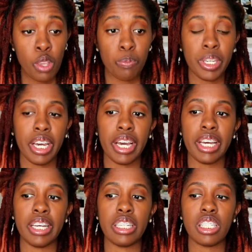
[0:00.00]

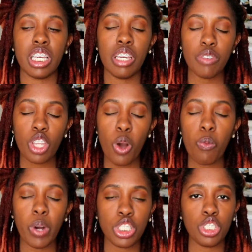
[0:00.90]
because even though
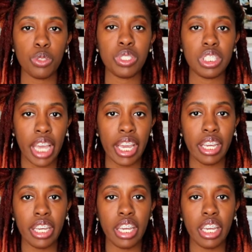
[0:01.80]
what you say